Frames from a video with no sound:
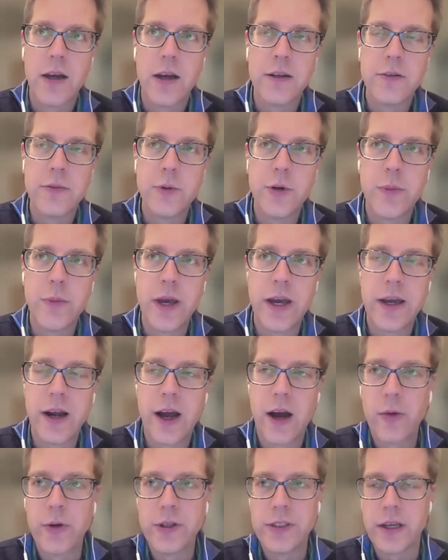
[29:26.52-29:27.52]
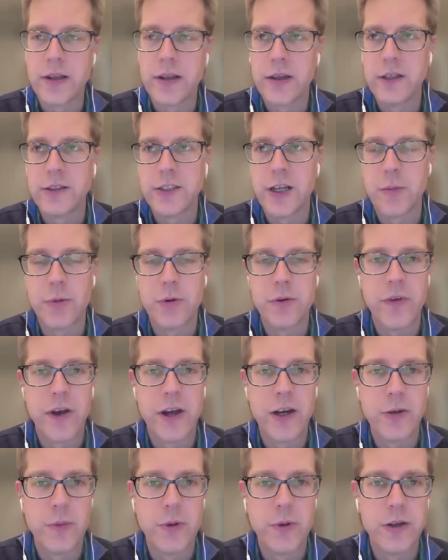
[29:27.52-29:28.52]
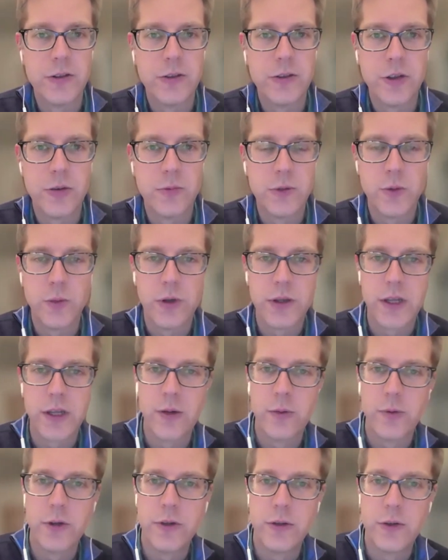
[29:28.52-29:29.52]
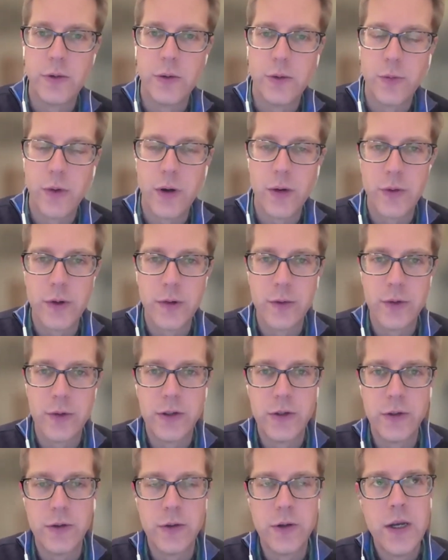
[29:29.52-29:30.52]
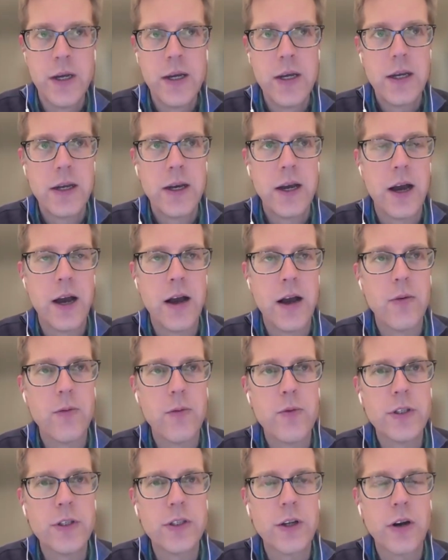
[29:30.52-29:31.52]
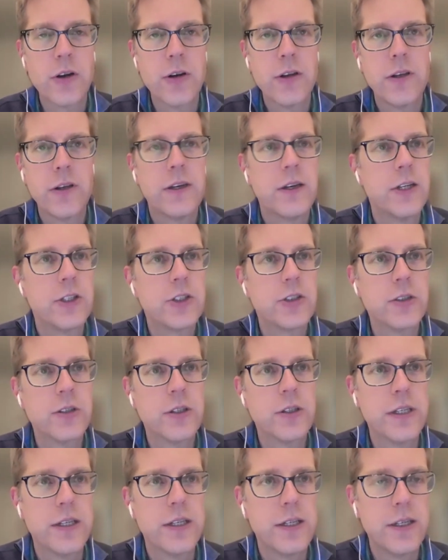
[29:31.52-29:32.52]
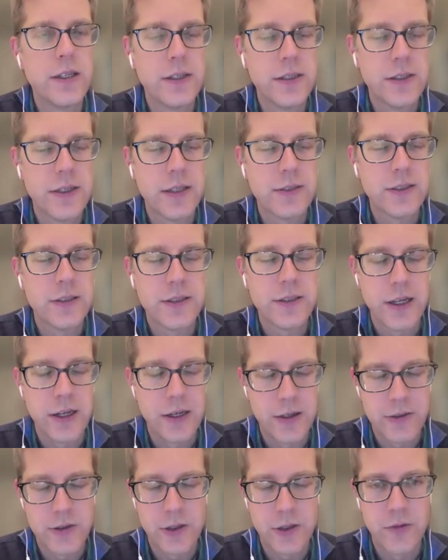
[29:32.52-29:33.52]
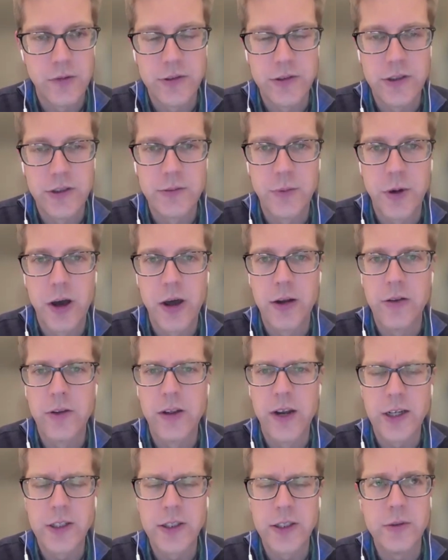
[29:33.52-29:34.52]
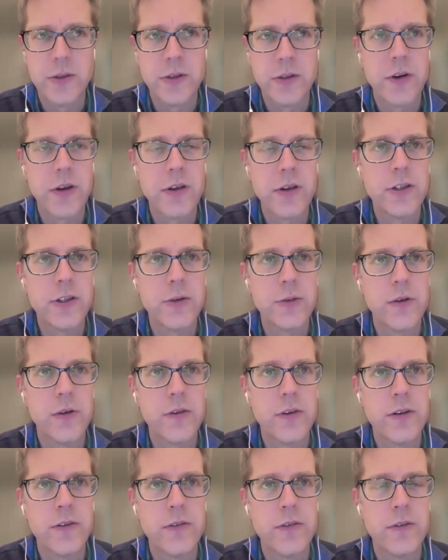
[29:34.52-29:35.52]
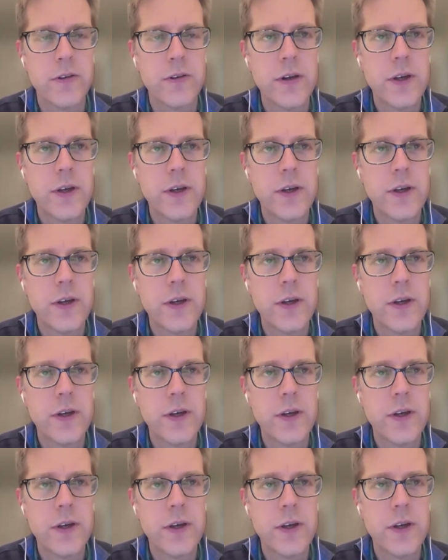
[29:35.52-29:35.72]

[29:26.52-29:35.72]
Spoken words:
we made, how we set things up with Vanderbilt in terms of what they would do and what we would do. We started initially, as I said, in a services model, and actually it was a fairly derivative,